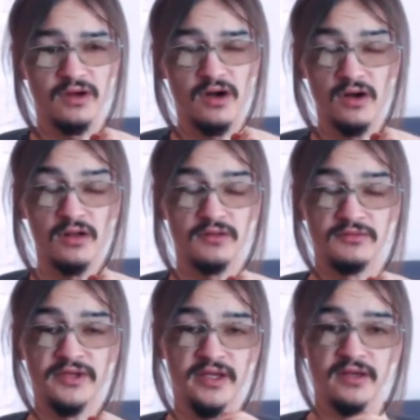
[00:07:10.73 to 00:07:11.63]
all
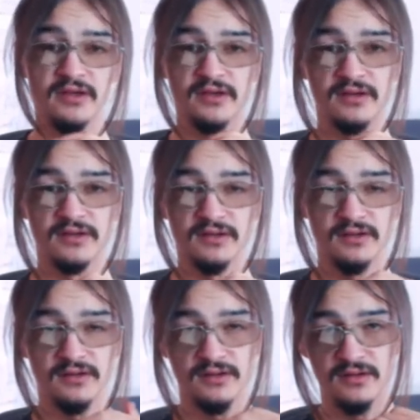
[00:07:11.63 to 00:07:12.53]
make
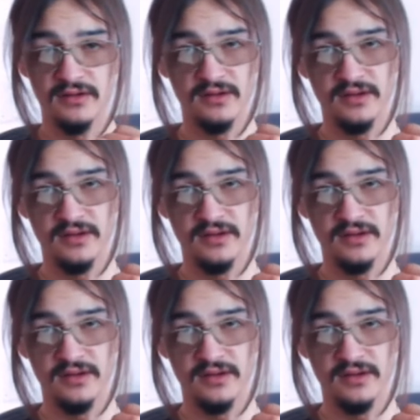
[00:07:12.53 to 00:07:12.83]
uh,